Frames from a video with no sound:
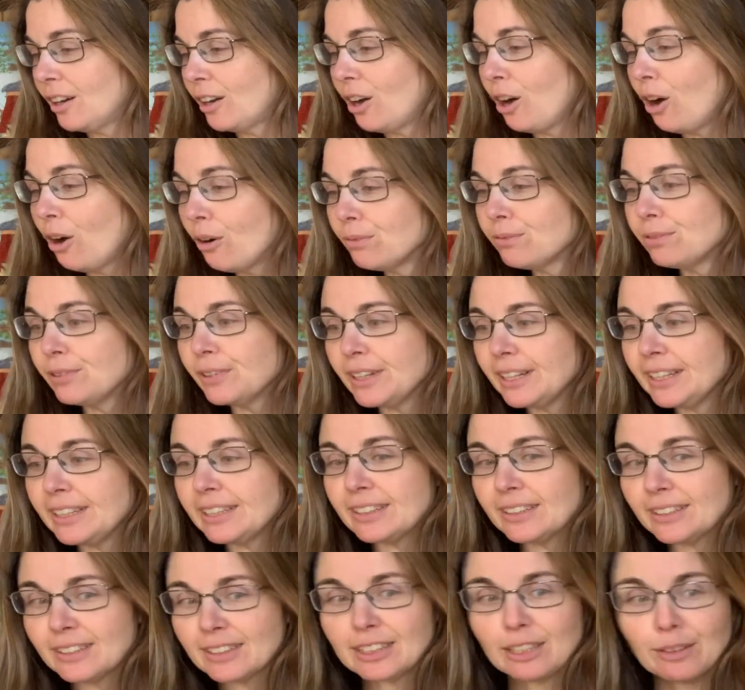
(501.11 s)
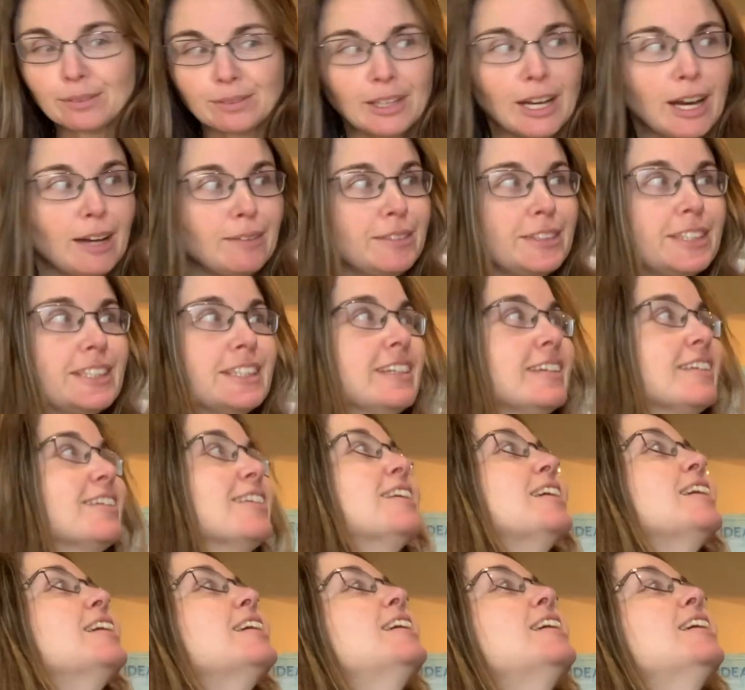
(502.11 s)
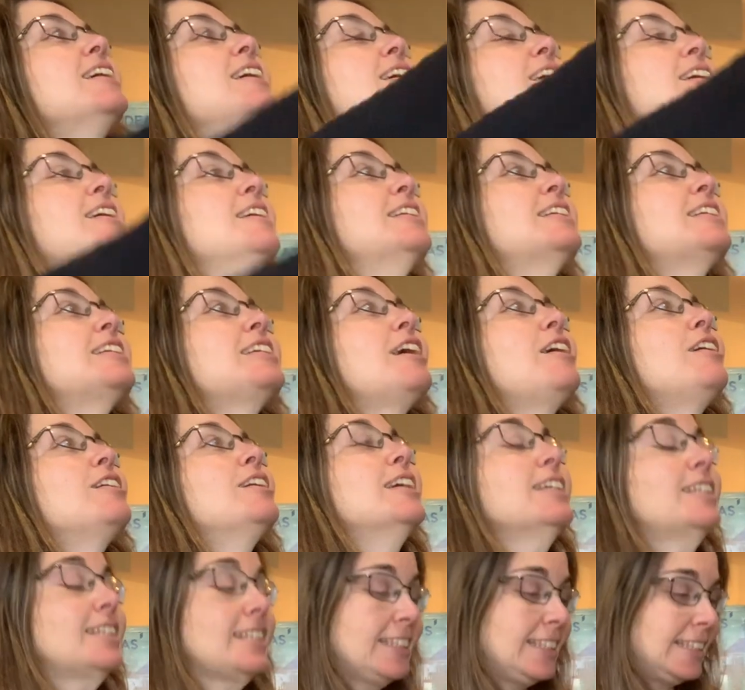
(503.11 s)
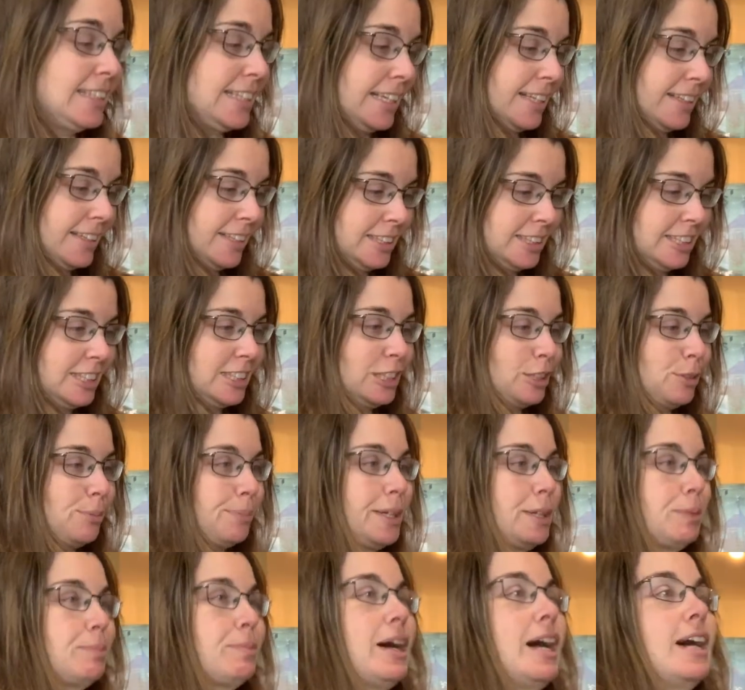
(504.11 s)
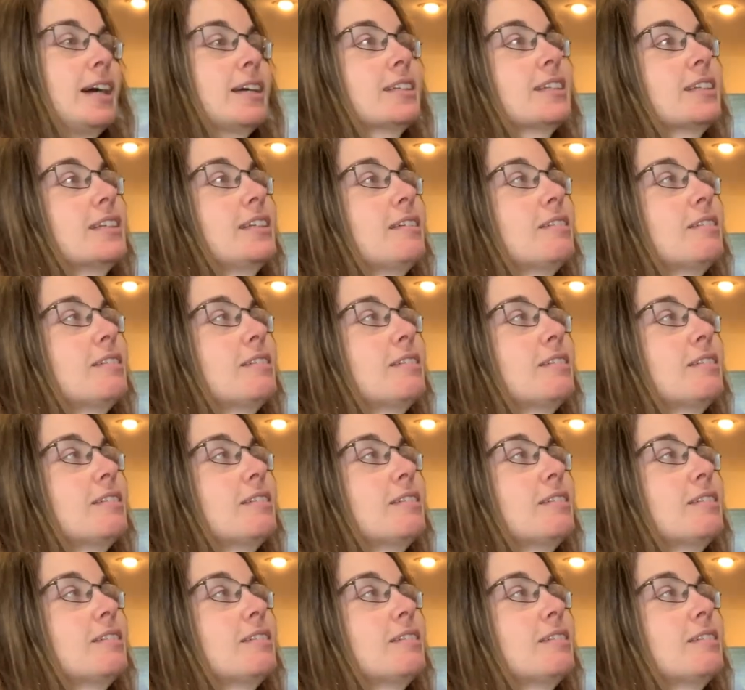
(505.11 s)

hopefully sometime soon. So let's see, this is a big box.